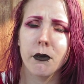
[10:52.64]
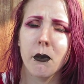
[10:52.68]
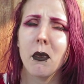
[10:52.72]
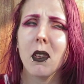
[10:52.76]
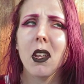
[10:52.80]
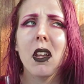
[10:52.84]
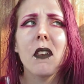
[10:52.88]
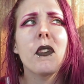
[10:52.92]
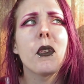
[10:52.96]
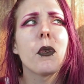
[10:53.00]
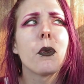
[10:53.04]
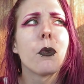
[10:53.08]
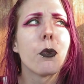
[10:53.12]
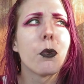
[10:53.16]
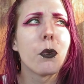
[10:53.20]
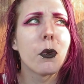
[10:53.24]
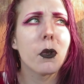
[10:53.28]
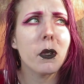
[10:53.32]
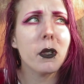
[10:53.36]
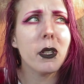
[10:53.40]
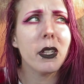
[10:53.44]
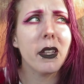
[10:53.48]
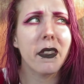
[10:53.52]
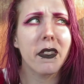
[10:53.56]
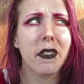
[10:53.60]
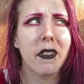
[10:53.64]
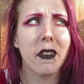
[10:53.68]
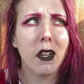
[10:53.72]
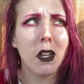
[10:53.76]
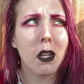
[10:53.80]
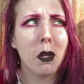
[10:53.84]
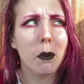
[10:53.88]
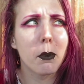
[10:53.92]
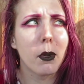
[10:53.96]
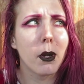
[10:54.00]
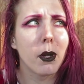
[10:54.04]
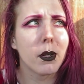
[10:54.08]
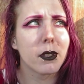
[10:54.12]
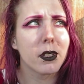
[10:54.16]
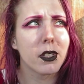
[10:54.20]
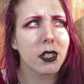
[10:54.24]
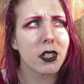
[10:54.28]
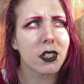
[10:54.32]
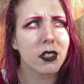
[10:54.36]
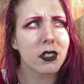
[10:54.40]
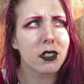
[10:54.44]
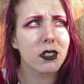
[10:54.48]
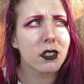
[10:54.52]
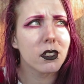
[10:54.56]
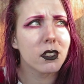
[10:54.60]
I have to really think about
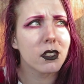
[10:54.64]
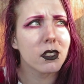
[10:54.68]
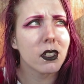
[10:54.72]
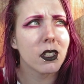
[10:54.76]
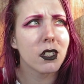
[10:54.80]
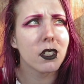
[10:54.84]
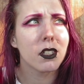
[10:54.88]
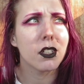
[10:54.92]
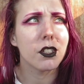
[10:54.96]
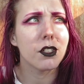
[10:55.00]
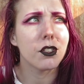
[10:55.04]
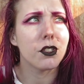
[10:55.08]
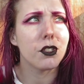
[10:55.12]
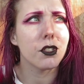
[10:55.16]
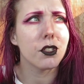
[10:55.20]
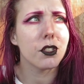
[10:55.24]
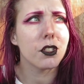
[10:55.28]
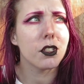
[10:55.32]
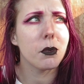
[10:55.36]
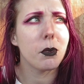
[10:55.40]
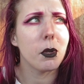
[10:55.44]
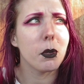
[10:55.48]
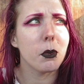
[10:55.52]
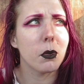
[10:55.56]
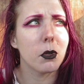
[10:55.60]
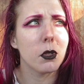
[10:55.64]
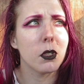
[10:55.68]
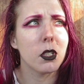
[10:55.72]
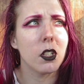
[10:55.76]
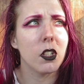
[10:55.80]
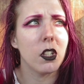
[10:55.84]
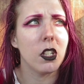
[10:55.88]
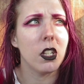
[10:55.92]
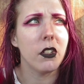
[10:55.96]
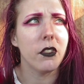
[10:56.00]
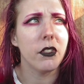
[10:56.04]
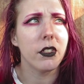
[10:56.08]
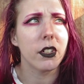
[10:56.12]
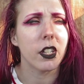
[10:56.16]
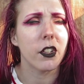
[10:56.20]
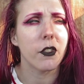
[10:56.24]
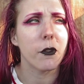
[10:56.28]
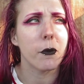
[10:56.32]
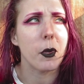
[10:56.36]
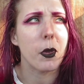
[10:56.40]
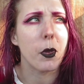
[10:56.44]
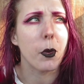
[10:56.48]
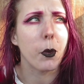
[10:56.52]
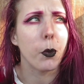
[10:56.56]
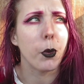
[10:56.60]
this, because usually people even give
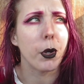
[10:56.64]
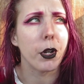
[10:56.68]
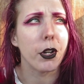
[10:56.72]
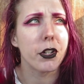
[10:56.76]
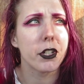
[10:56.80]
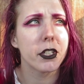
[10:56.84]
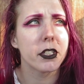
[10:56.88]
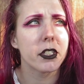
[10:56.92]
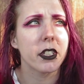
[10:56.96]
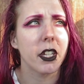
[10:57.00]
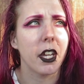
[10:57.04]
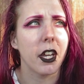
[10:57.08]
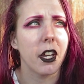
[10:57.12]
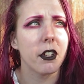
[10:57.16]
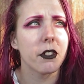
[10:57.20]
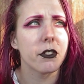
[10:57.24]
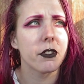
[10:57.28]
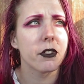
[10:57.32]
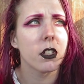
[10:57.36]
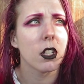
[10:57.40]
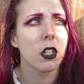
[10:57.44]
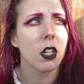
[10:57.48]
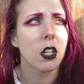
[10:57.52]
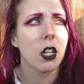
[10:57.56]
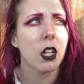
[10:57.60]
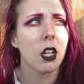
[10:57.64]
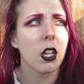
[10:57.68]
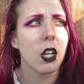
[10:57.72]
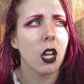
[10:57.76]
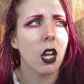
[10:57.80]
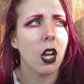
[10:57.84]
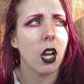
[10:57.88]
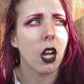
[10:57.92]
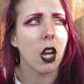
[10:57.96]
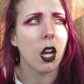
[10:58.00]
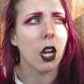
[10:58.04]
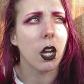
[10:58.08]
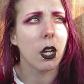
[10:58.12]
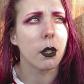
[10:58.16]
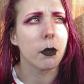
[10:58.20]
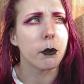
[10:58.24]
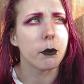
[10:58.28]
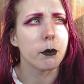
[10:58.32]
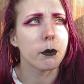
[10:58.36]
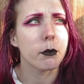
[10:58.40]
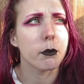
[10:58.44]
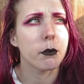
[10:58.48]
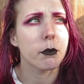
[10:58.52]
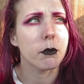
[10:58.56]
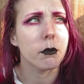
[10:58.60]
me the weirdest gift. I
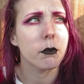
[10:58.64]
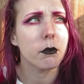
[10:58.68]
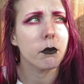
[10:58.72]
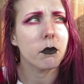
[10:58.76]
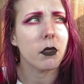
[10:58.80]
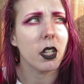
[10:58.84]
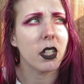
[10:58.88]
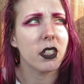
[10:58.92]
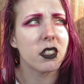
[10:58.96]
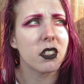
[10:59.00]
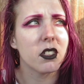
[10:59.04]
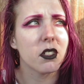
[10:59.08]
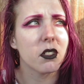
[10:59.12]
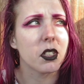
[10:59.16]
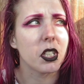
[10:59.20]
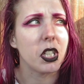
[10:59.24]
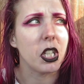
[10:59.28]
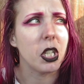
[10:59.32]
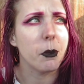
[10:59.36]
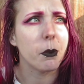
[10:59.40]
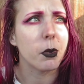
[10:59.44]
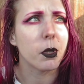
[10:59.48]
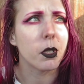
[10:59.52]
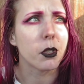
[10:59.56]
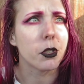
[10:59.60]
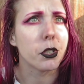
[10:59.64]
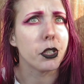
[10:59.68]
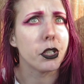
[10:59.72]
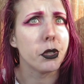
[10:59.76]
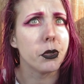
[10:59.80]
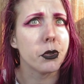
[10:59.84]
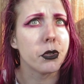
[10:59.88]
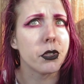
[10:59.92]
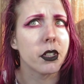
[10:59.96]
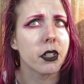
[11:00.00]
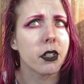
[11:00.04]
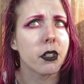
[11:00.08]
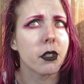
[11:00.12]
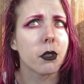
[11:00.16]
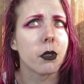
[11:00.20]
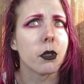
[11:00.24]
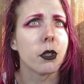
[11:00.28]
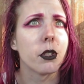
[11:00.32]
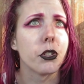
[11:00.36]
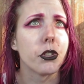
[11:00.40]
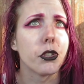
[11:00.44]
still keep it or use it or